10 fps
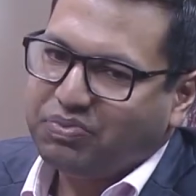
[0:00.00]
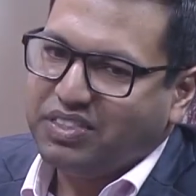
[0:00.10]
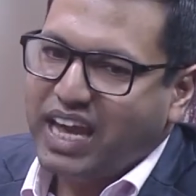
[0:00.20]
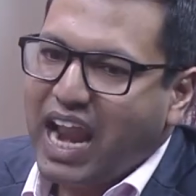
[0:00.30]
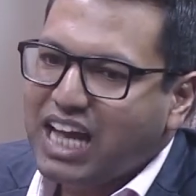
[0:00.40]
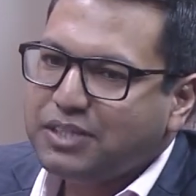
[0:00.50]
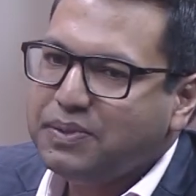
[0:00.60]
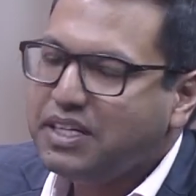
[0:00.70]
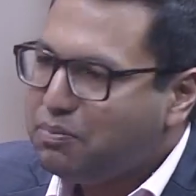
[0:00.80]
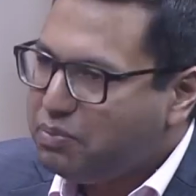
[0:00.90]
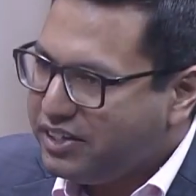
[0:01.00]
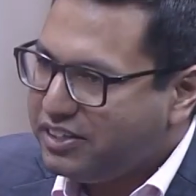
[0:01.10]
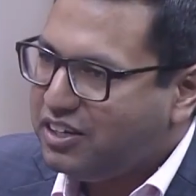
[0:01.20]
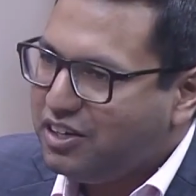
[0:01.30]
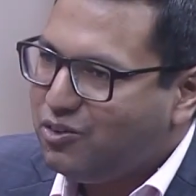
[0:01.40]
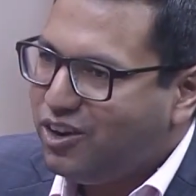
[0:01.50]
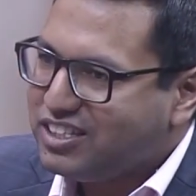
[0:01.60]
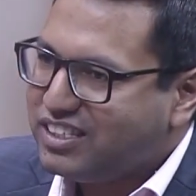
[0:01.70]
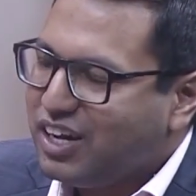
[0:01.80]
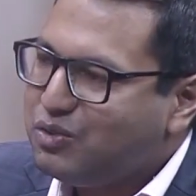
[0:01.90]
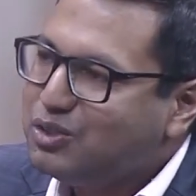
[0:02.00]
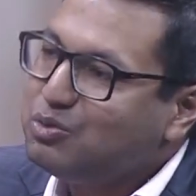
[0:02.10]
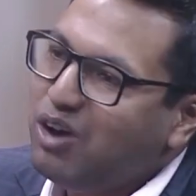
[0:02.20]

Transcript: there has been a particular watch that was